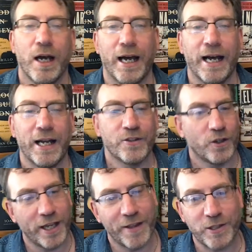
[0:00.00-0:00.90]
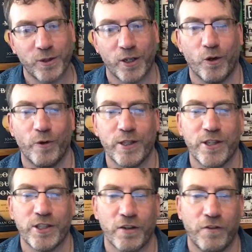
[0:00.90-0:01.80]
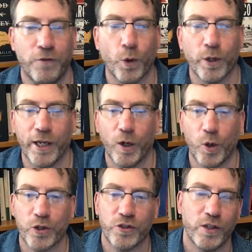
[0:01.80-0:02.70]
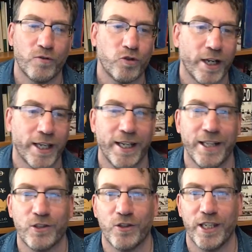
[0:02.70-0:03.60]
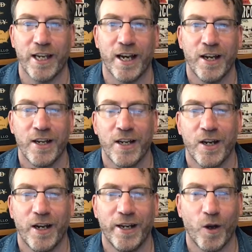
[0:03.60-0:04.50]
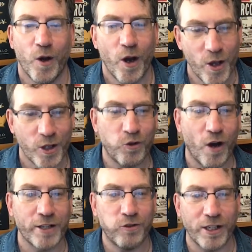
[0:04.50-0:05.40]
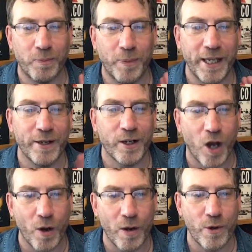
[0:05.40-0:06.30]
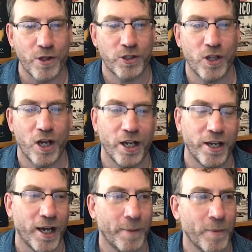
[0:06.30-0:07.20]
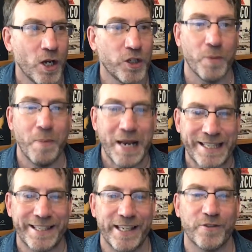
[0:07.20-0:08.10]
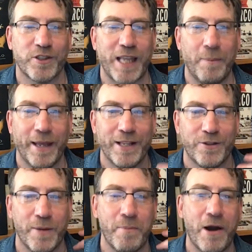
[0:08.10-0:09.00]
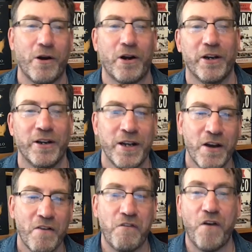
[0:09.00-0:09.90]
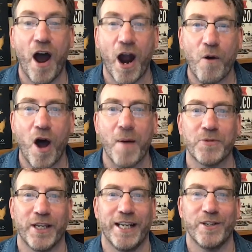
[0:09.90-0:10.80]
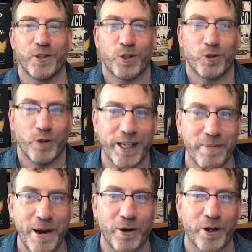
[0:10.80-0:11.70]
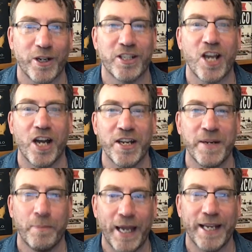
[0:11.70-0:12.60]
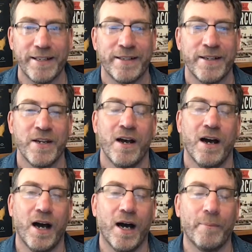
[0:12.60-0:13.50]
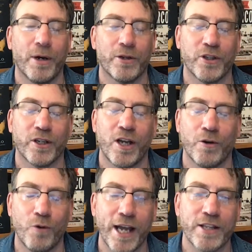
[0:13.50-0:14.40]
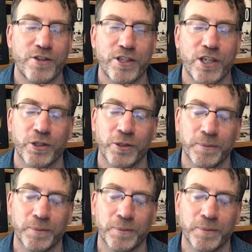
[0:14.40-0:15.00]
And so, that's when I got into this kind of 4-year odyssey of trying to get into the, try to be going with a certain humility of stepping into the American firearms industry, the American gun debate, but to go right into this issue.